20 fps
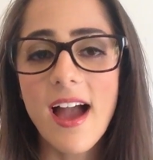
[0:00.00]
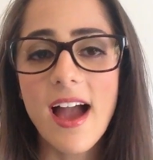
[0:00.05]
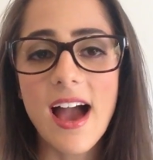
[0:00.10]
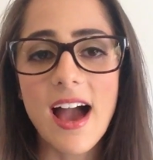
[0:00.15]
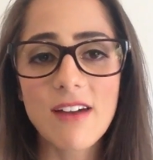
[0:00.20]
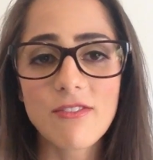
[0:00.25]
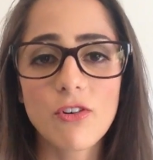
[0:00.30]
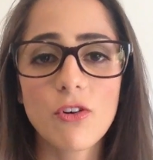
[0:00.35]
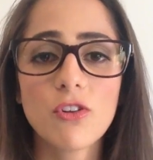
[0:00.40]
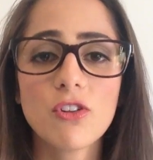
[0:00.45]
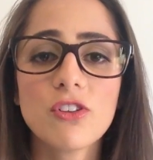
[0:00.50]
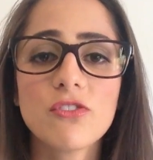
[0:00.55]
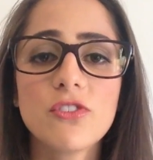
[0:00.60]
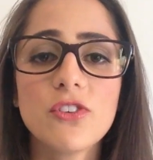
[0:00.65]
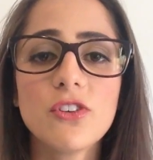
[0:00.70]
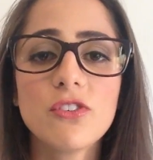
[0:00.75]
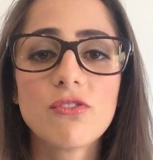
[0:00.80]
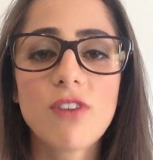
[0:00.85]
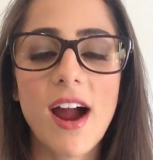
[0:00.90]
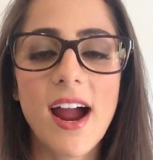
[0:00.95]
have all of
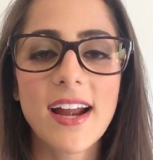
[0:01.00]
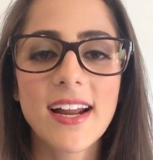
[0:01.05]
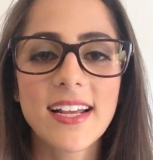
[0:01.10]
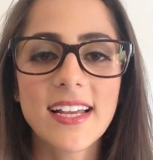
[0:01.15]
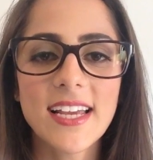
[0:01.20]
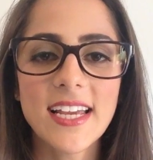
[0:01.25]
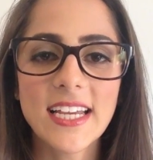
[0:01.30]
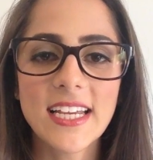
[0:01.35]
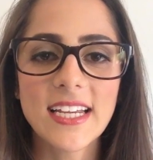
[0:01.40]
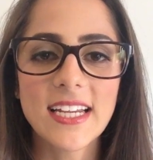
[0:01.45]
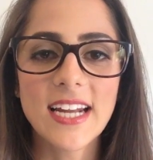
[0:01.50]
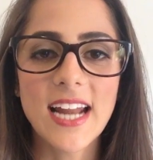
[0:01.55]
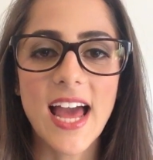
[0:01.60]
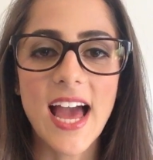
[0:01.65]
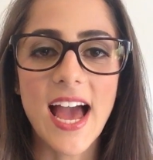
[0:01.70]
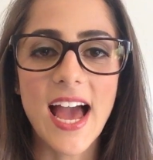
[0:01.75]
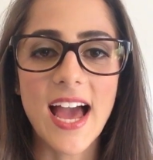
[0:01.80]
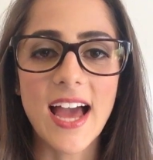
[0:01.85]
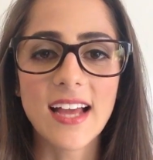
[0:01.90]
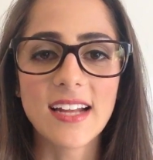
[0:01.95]
you writing in
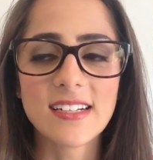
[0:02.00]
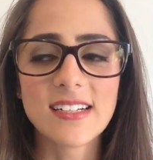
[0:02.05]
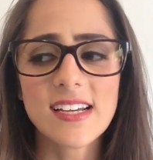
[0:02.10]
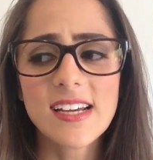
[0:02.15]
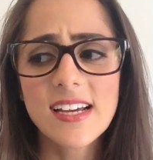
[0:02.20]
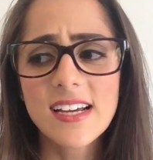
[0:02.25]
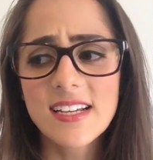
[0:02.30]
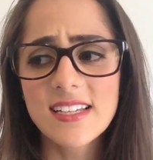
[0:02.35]
and